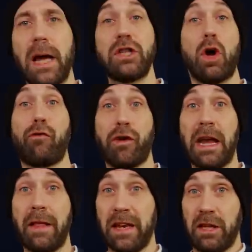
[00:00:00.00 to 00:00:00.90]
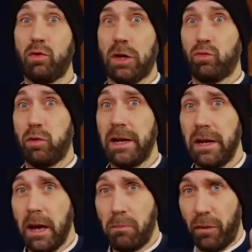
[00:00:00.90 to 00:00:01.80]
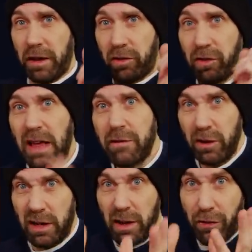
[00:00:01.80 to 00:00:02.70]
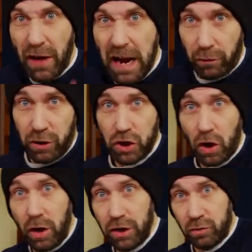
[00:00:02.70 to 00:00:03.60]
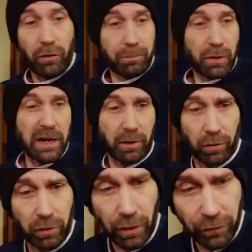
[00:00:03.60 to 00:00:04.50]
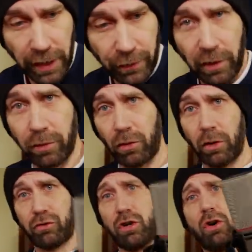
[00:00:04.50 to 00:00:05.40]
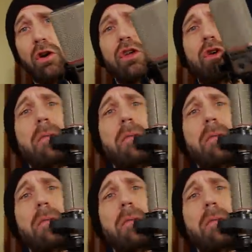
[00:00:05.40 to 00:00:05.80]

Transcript: And don't forget that you can win more than $70,000 of prizes, stuff like this Austrian audio